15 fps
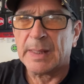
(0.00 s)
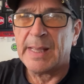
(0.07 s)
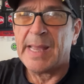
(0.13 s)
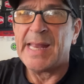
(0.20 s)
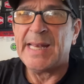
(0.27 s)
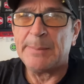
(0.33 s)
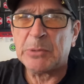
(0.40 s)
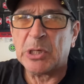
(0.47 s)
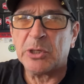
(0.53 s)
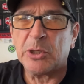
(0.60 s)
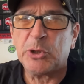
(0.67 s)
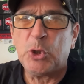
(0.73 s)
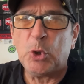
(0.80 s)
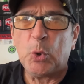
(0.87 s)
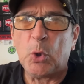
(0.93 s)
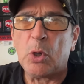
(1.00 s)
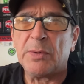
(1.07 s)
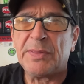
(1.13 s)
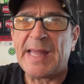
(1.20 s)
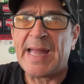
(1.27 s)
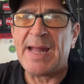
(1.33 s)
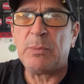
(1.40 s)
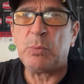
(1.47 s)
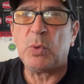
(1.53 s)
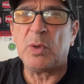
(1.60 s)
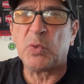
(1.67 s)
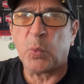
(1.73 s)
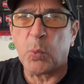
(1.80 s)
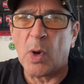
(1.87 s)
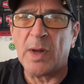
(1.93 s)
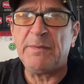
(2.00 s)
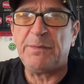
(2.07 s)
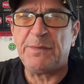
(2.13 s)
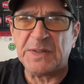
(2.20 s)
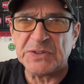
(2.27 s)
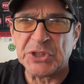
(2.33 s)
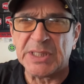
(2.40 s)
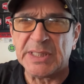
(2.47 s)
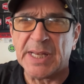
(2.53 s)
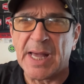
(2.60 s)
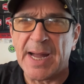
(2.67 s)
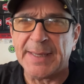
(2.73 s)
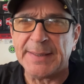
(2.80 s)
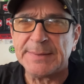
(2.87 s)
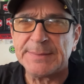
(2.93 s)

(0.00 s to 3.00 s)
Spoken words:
And I'm going to do all that with one fishing knot.